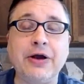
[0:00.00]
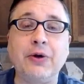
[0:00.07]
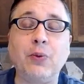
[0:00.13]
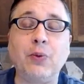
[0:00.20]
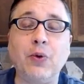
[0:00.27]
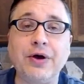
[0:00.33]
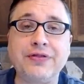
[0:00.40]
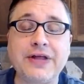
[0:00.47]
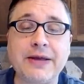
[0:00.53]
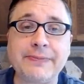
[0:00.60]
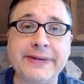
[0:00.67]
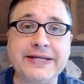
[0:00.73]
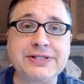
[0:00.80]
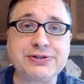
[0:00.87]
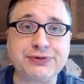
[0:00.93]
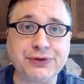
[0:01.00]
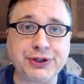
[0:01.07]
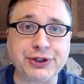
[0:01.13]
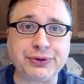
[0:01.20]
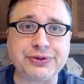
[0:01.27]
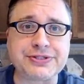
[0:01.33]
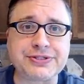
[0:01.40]
What that means for
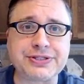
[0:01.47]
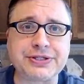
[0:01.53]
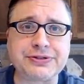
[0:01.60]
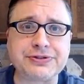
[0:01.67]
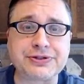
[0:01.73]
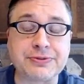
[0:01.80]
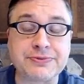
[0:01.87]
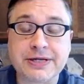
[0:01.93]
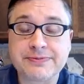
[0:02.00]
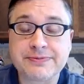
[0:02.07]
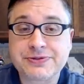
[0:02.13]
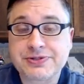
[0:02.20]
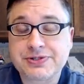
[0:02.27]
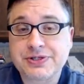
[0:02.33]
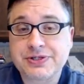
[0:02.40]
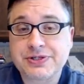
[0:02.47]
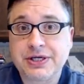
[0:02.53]
you is that sometimes